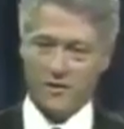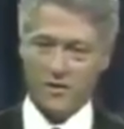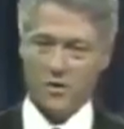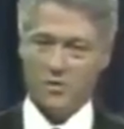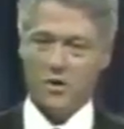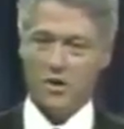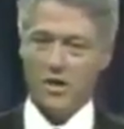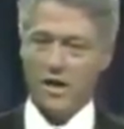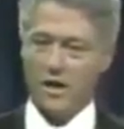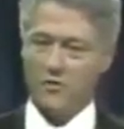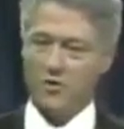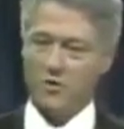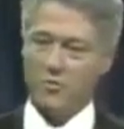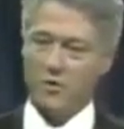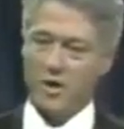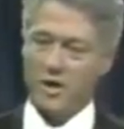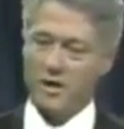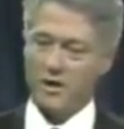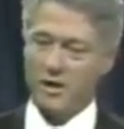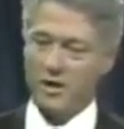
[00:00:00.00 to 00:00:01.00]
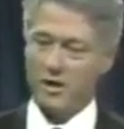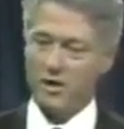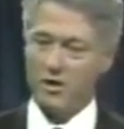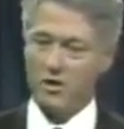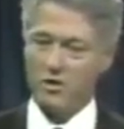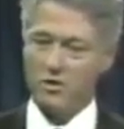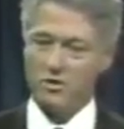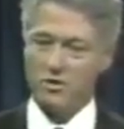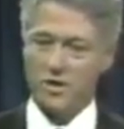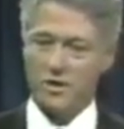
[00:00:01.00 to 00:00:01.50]
You wouldn't have to pay the
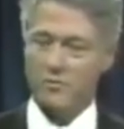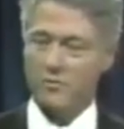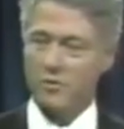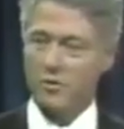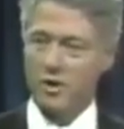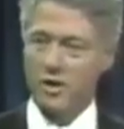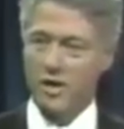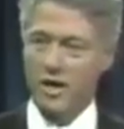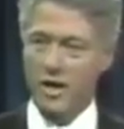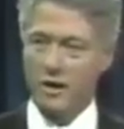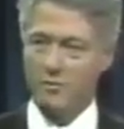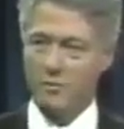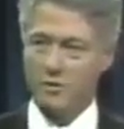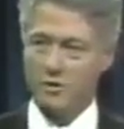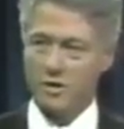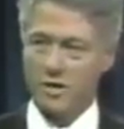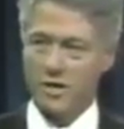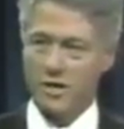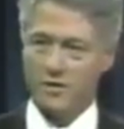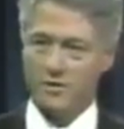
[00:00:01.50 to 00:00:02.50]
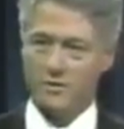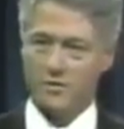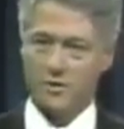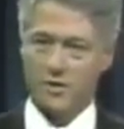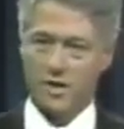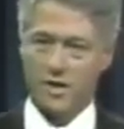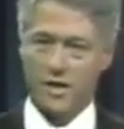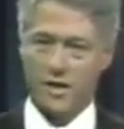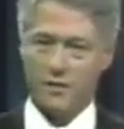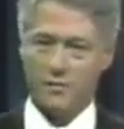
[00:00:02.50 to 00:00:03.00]
whole 7.9% for
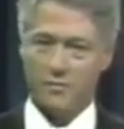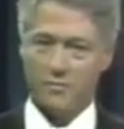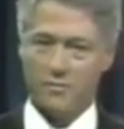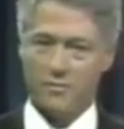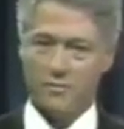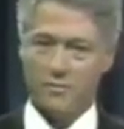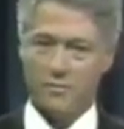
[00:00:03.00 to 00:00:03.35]
them